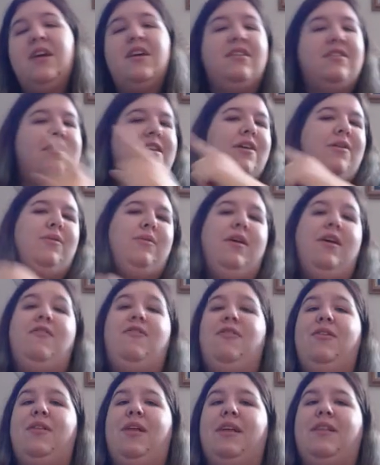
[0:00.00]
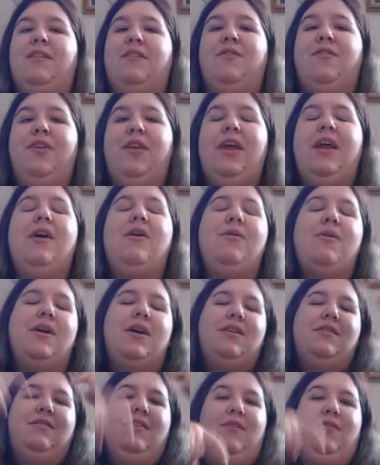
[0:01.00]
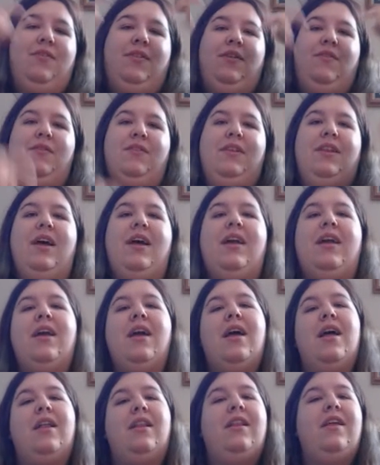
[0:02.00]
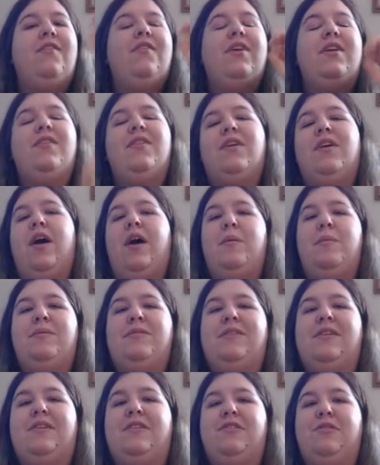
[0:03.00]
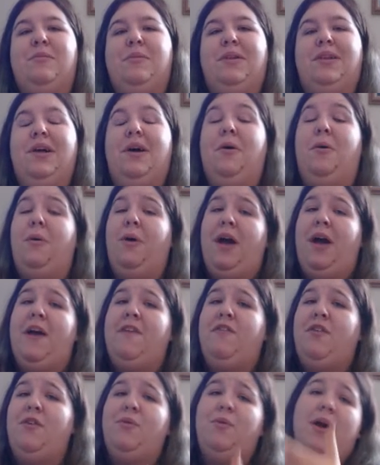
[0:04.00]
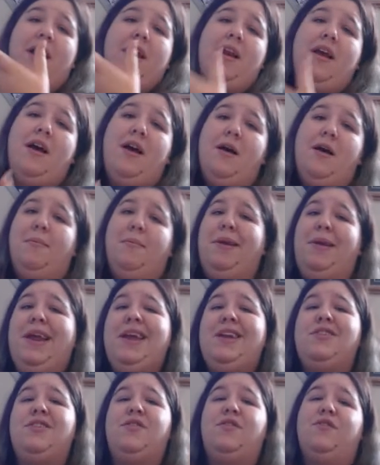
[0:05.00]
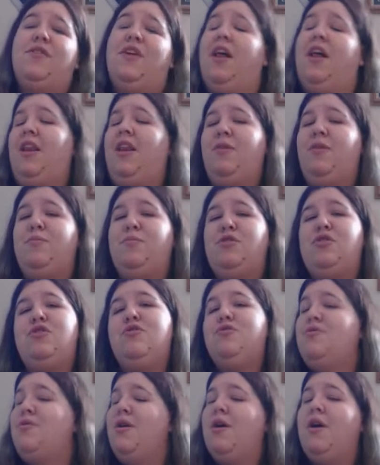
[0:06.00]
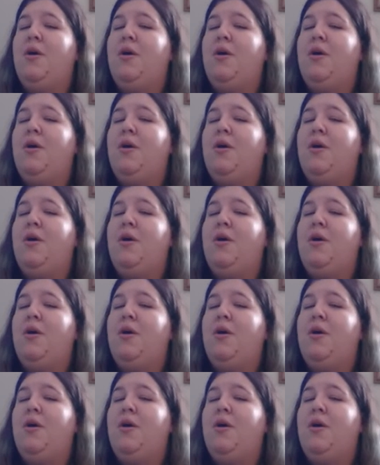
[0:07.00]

So, if you like this video, definitely leave a like. Leave it in the comment section below. Have you read Bleach Volume 2?